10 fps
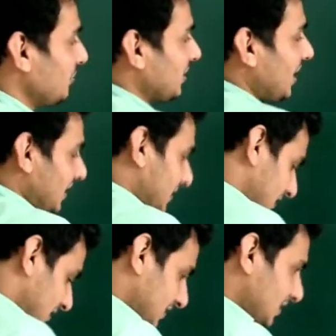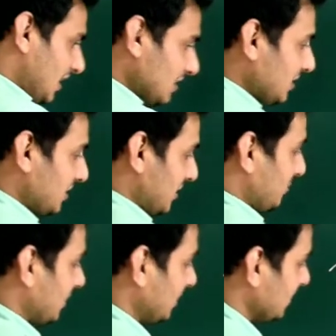me write here, the other name
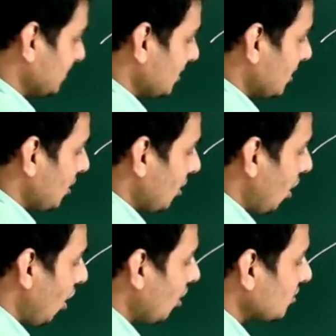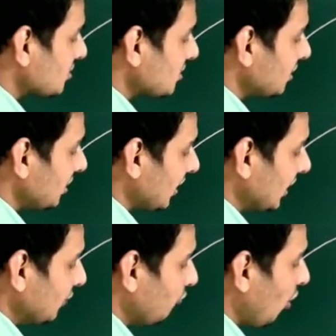is oxygen
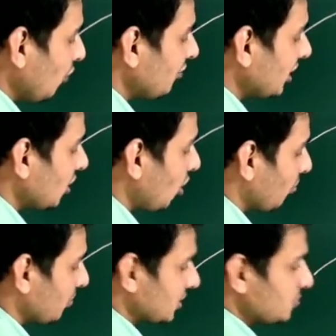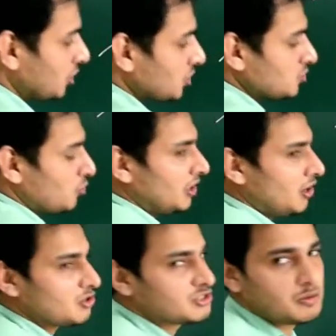evolving complex, because 1
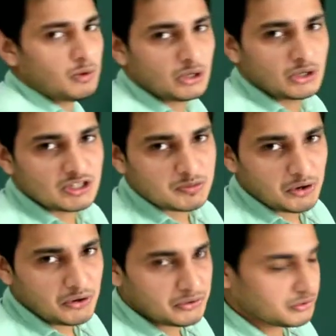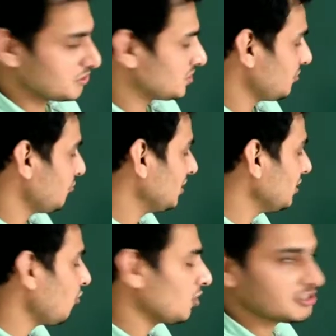oxygen molecule is produced when the
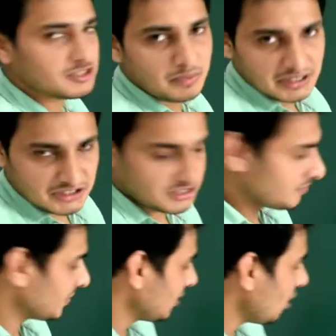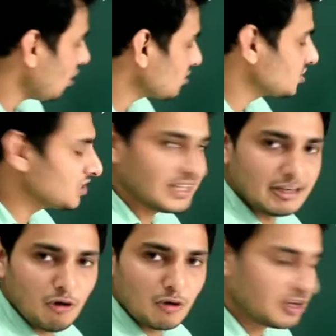water splits. Oxygen
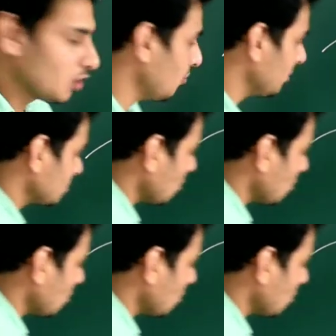evolving complex,